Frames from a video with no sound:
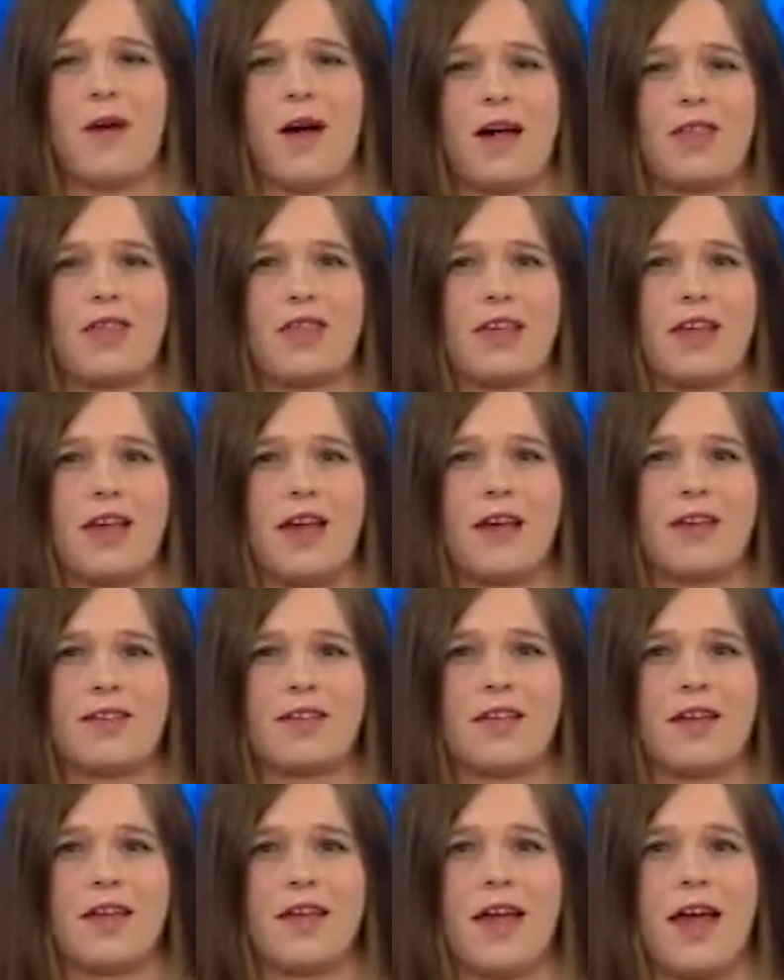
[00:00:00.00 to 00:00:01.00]
who I think
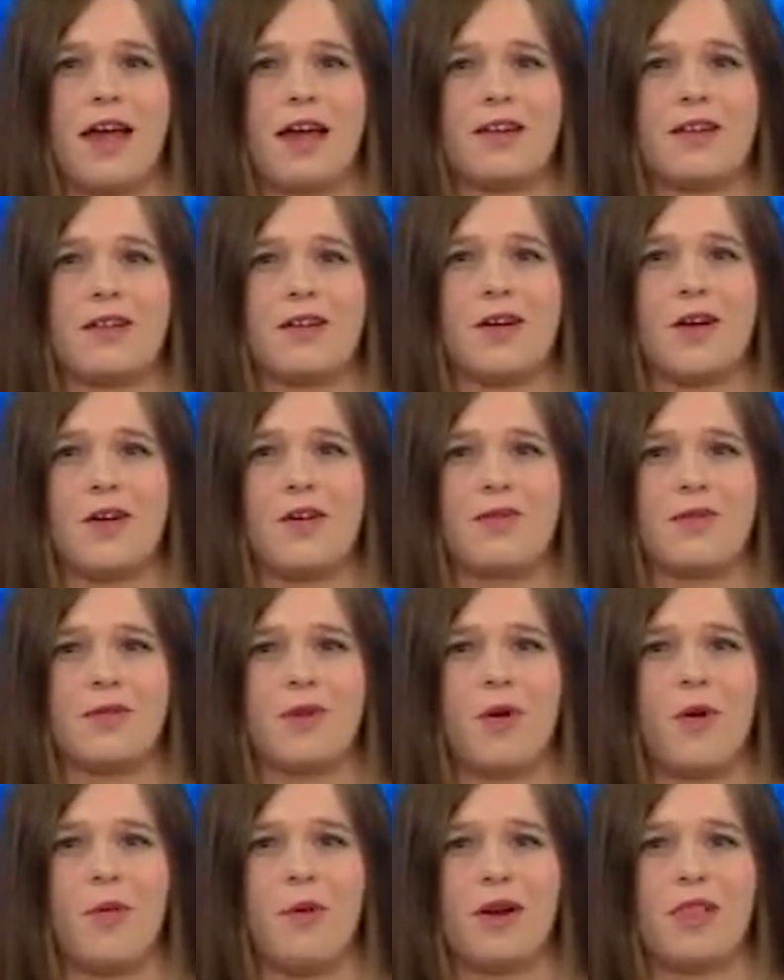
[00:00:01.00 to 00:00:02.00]
has had
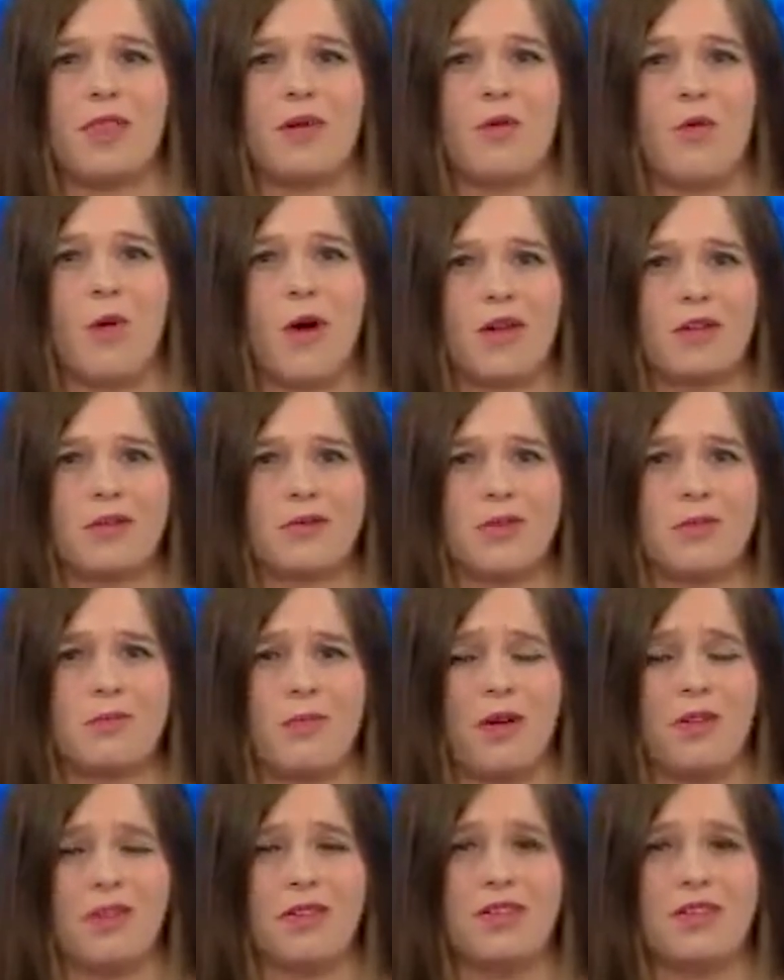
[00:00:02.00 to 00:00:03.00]
overall one of the worst
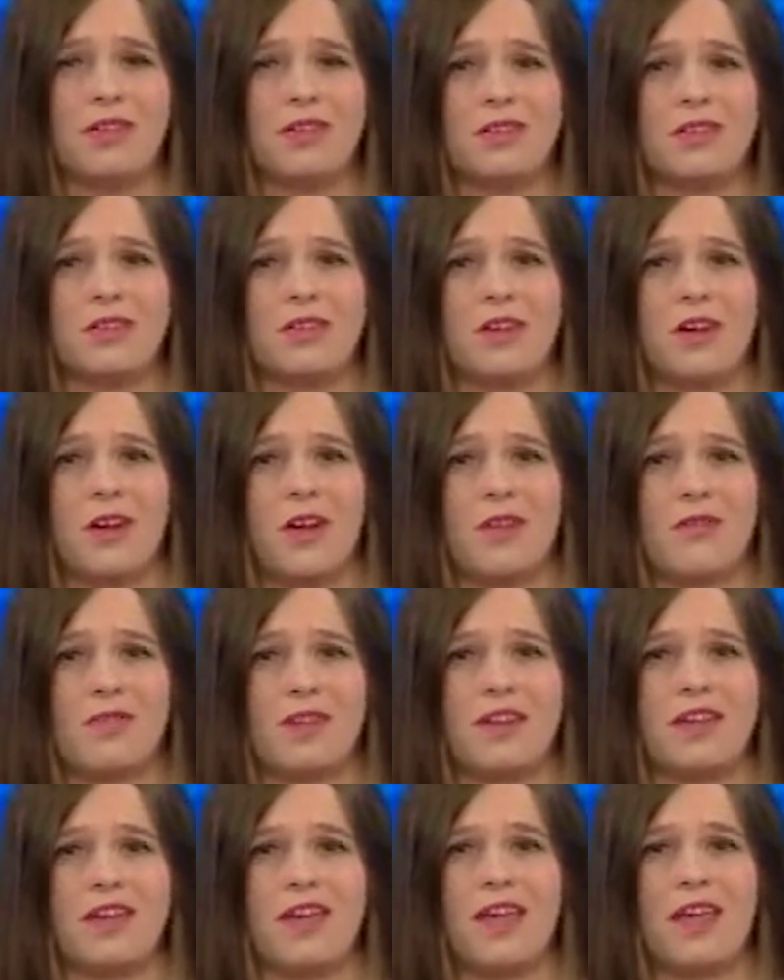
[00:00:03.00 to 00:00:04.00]
responses to COVID
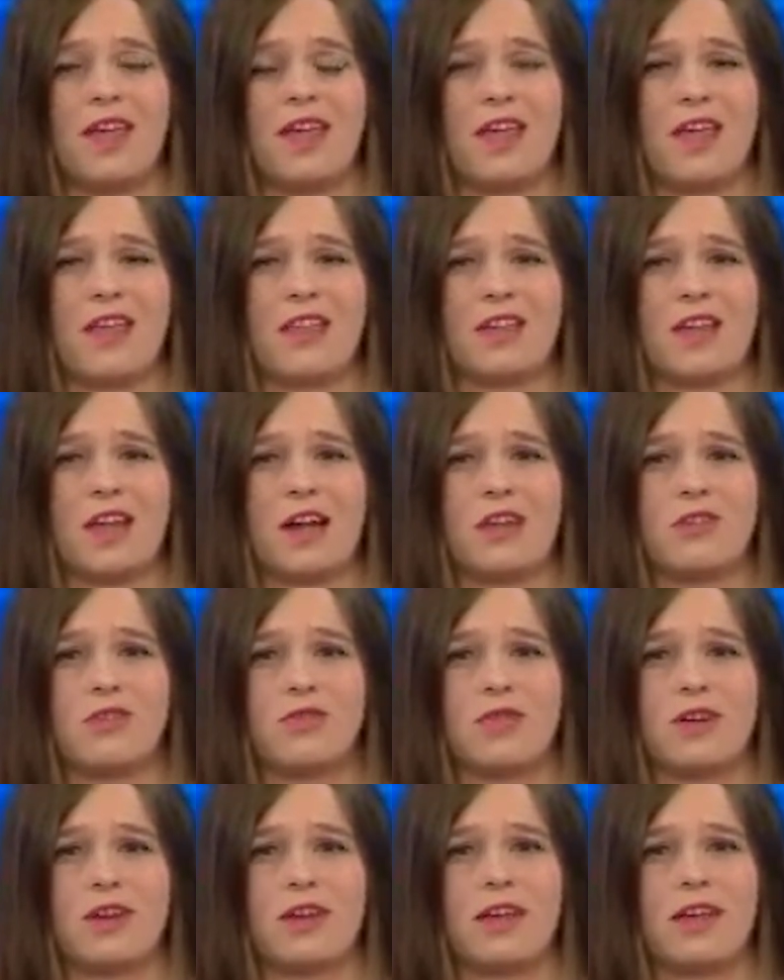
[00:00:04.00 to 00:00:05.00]
in the
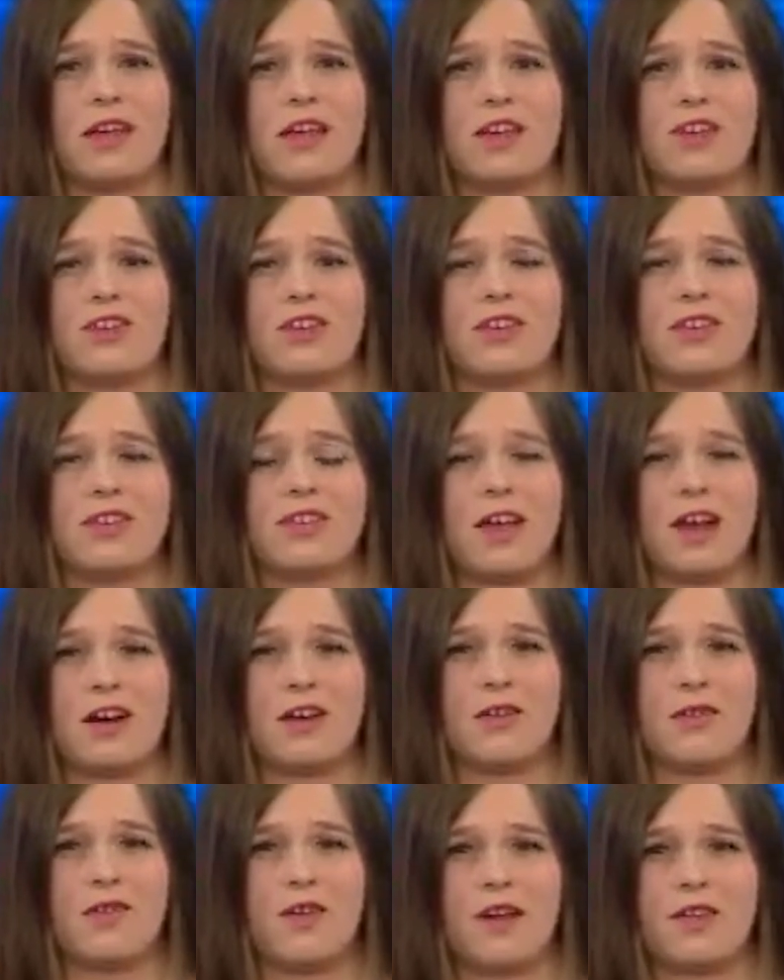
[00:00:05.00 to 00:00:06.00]
country. She has
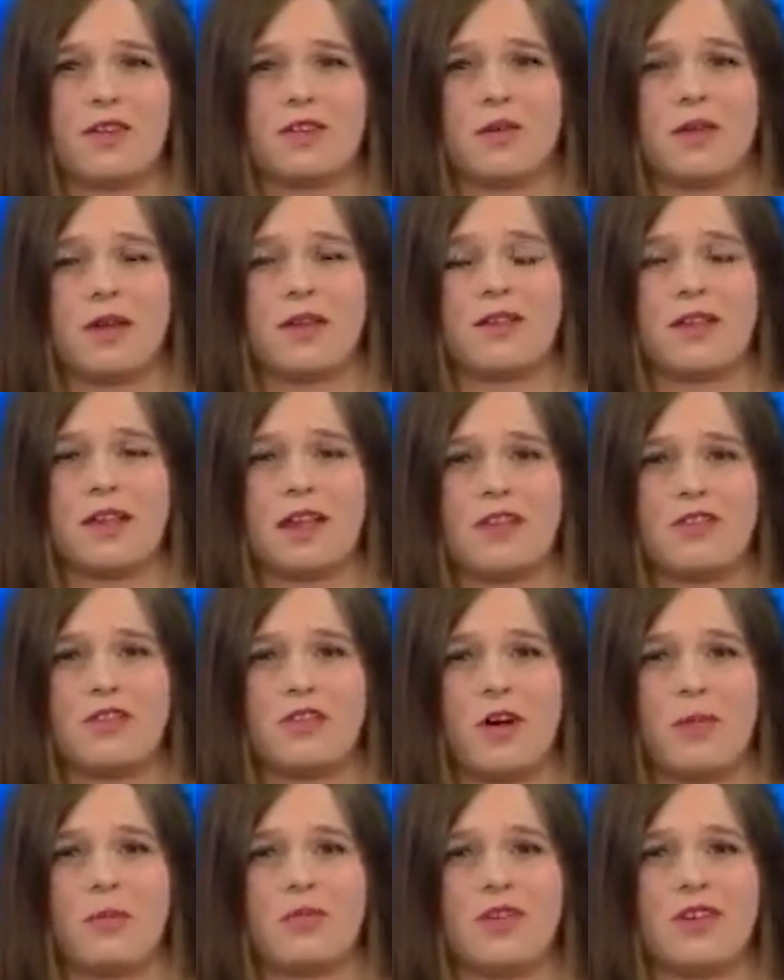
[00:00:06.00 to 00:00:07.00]
sacrificed Queensland
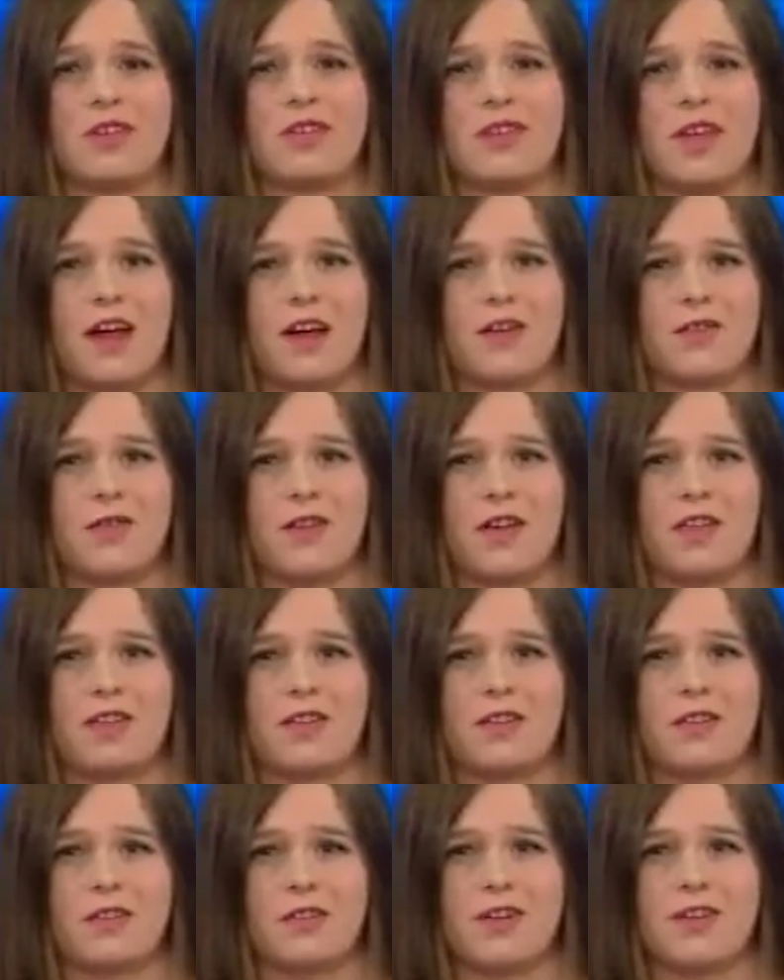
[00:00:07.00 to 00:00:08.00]
jobs, she has sacrificed the
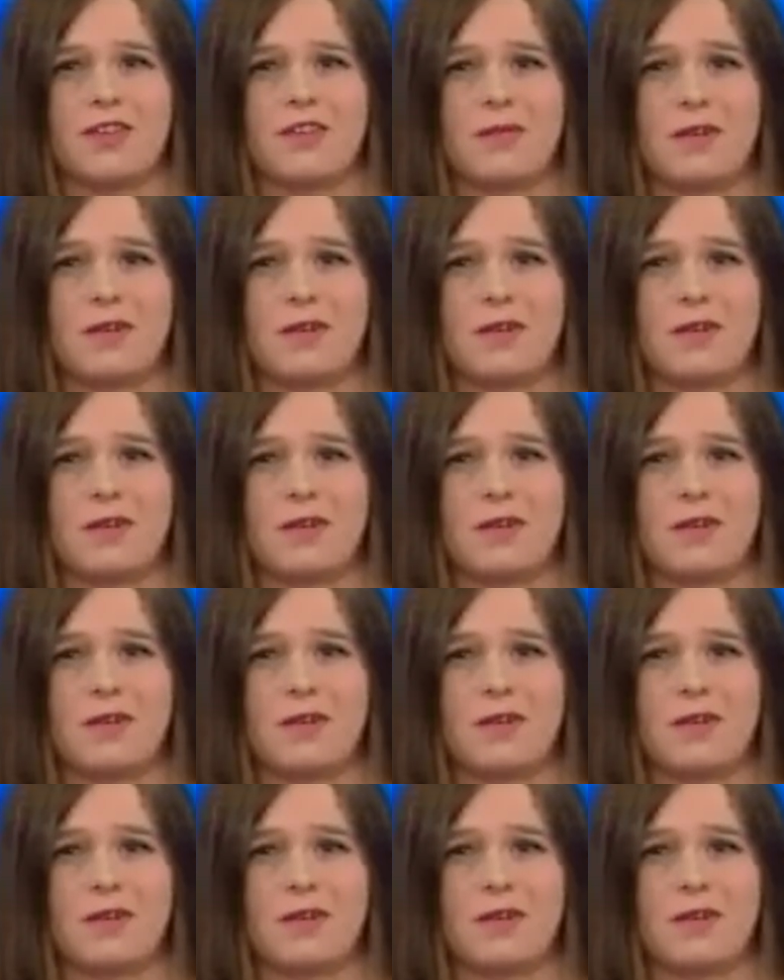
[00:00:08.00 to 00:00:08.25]
tourism